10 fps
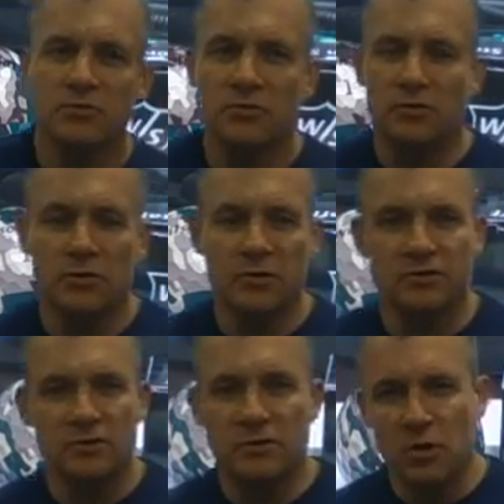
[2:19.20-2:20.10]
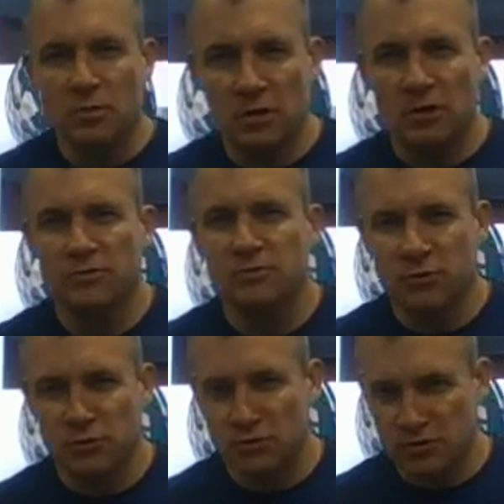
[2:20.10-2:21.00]
to this Global
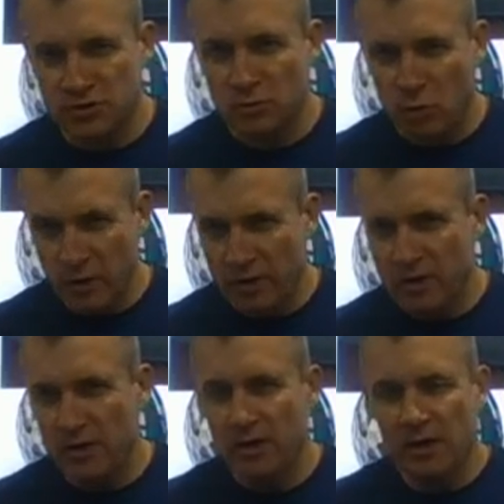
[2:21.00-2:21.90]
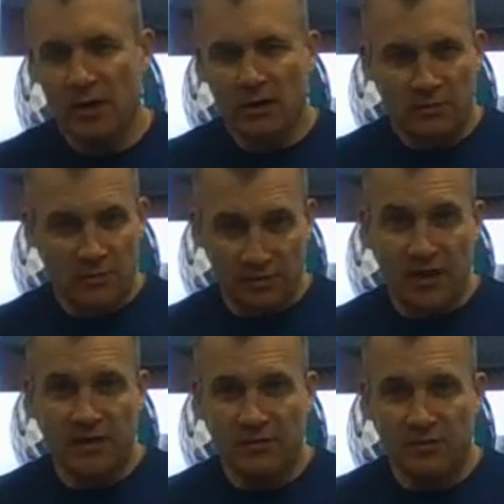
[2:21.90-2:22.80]
Entrepreneurship Week of
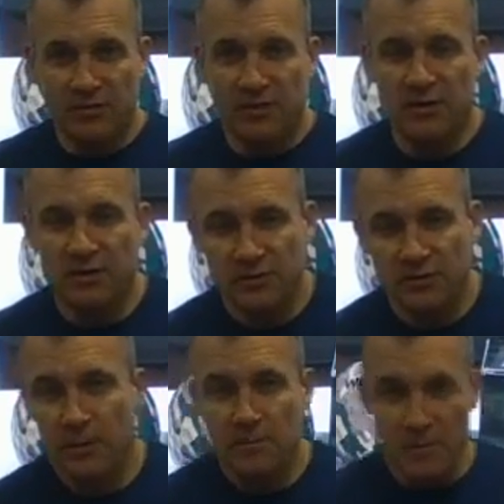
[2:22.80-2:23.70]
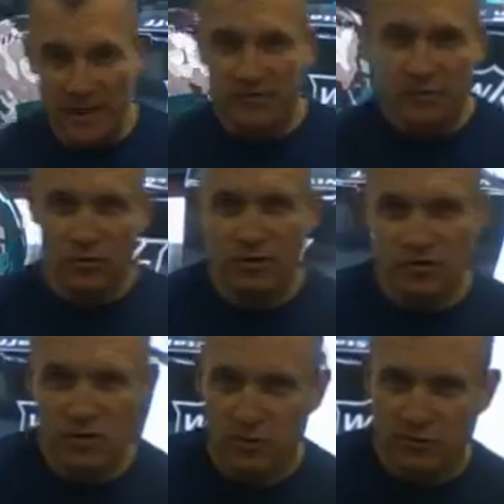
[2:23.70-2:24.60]
Kansas City's best trade
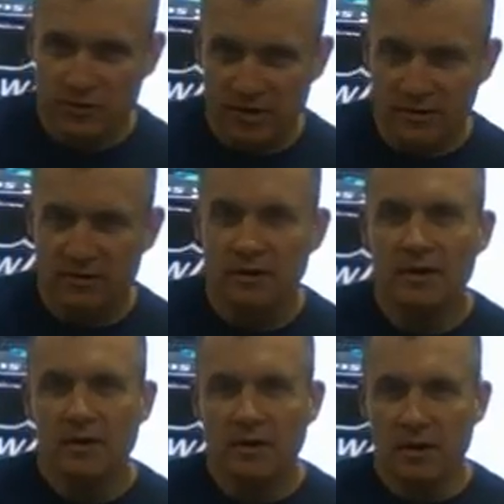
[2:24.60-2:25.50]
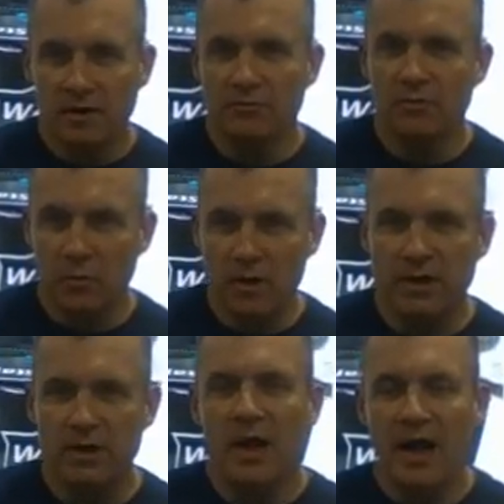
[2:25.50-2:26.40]
show event of the week,
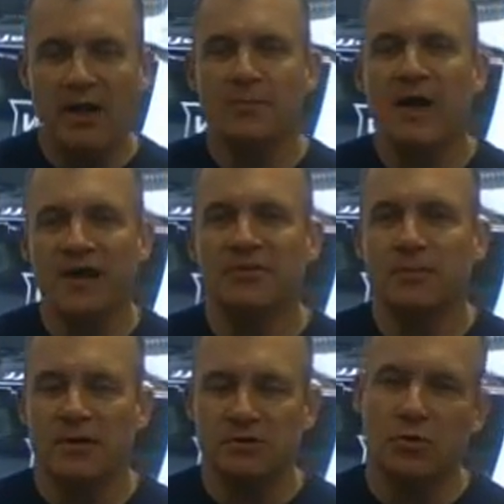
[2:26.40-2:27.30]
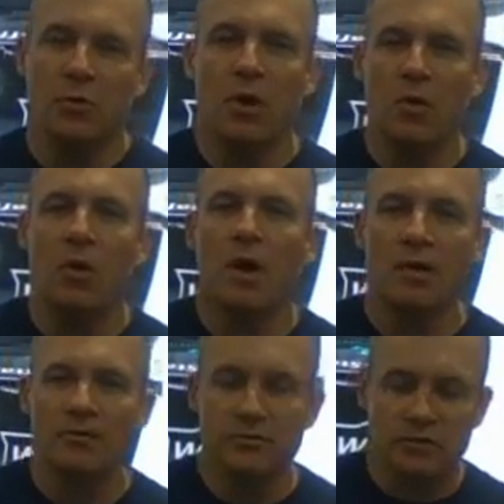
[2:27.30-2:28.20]
how to maximize your
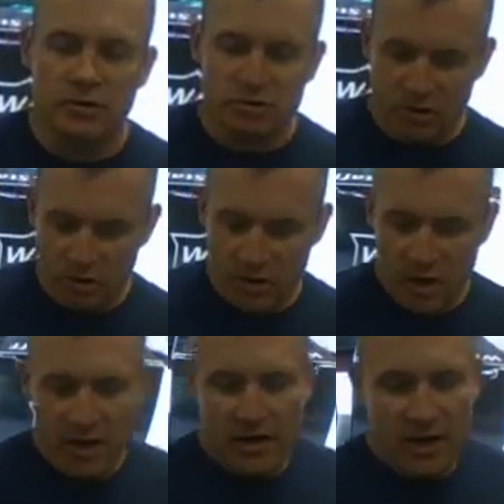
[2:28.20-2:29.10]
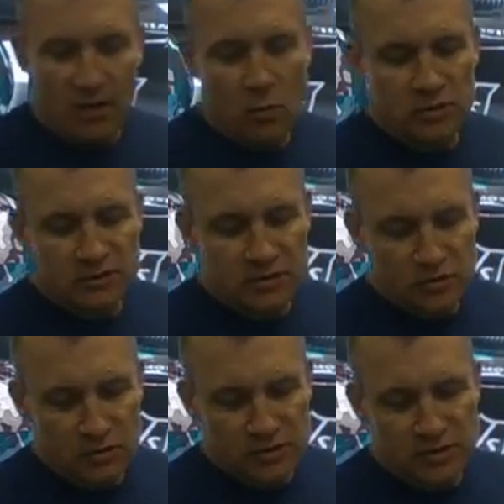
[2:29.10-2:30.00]
ROI of a trade show. Now, what's
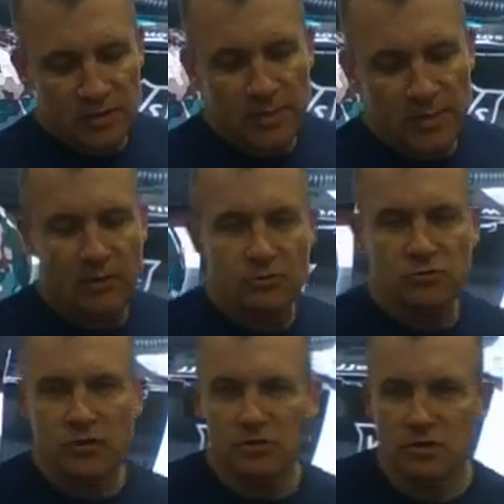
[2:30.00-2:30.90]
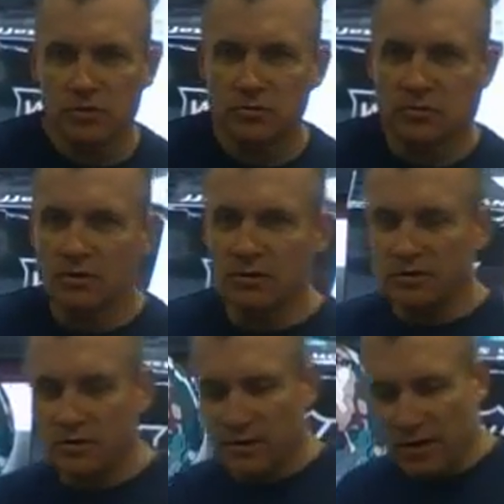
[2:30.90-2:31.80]
interesting about trade shows
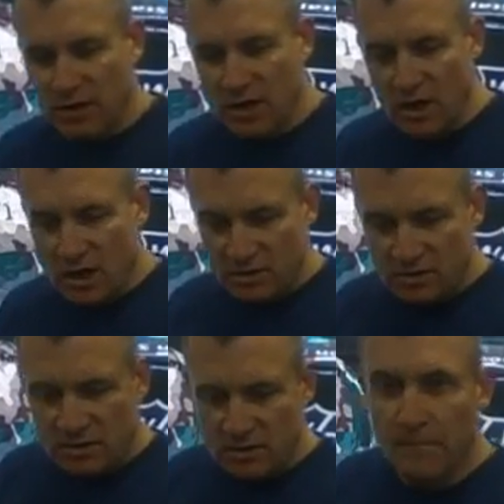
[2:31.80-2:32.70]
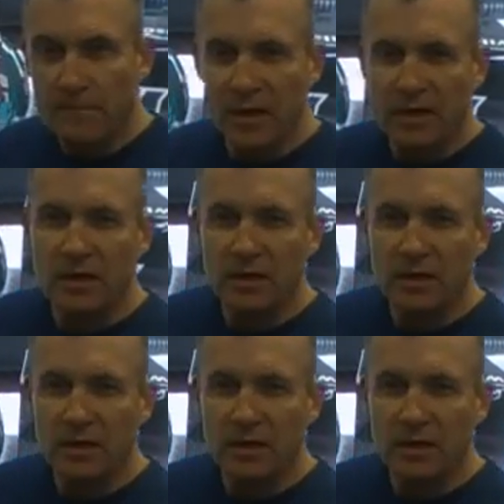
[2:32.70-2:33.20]
is they cost money,